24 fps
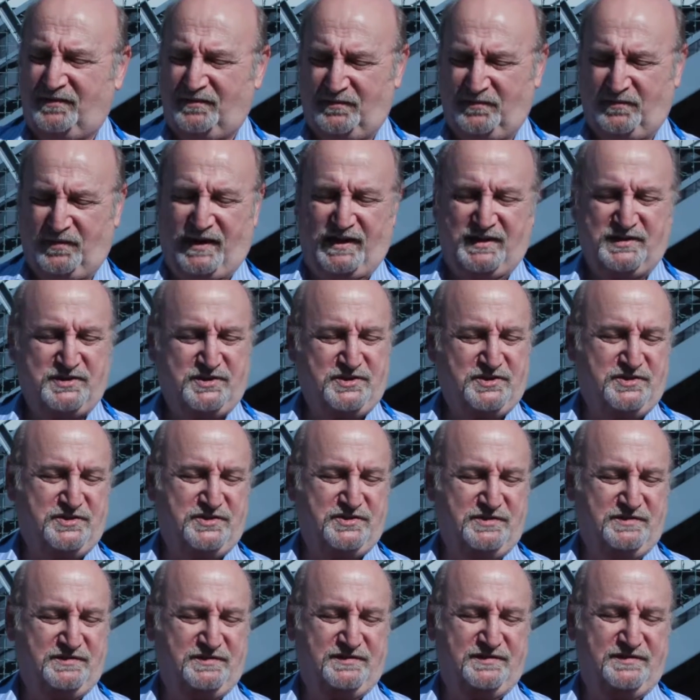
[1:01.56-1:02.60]

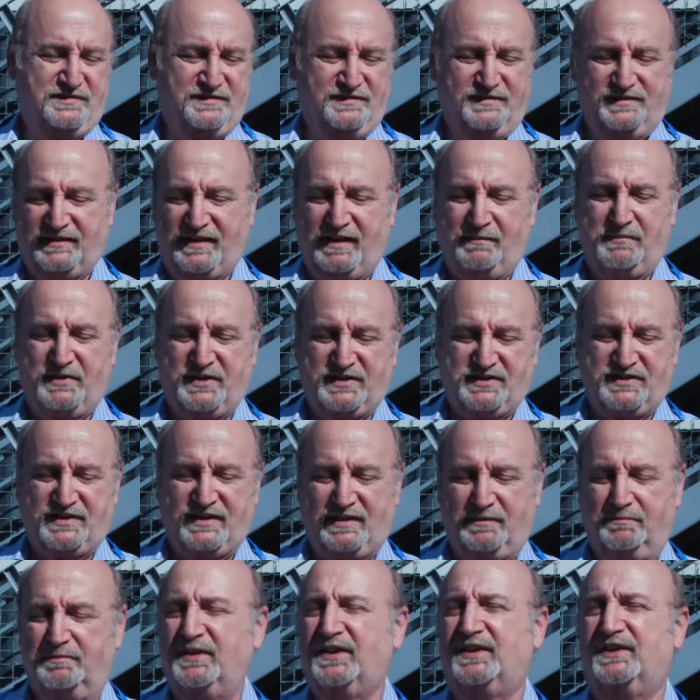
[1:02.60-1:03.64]
which limits
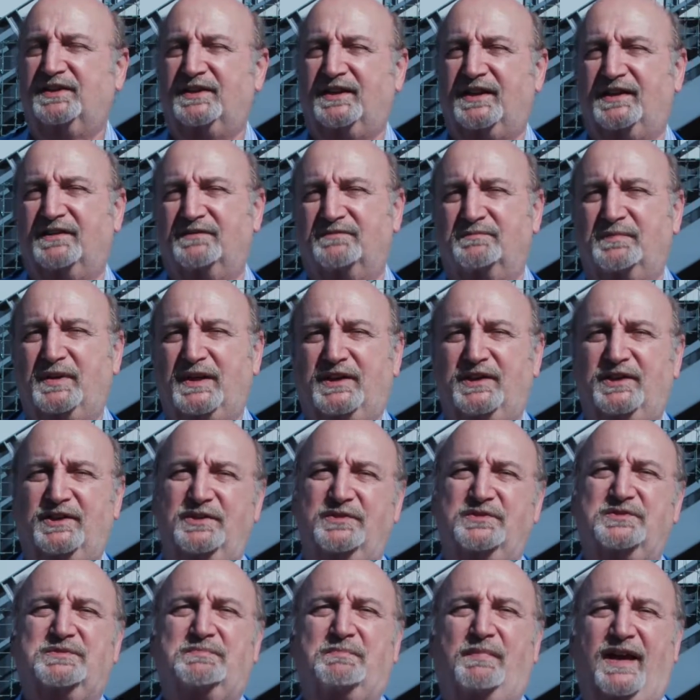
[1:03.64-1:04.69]
the ability of me to
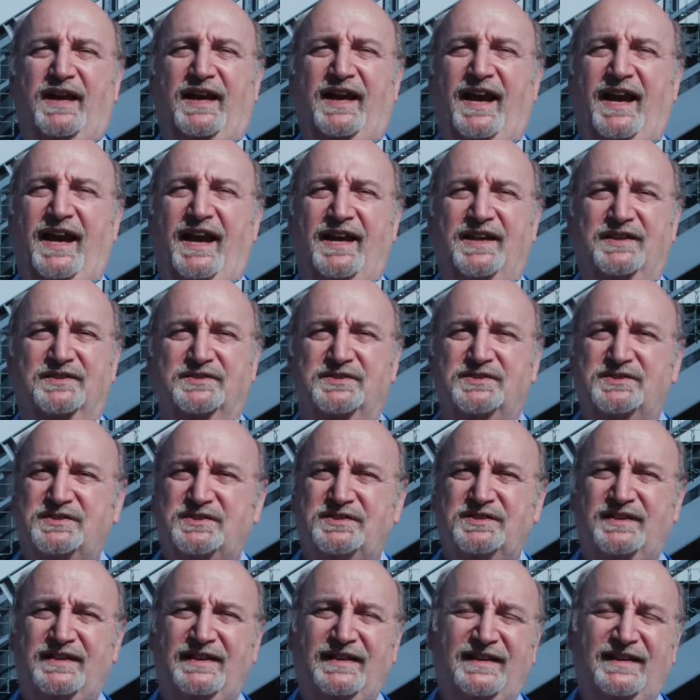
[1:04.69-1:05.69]
use my hands.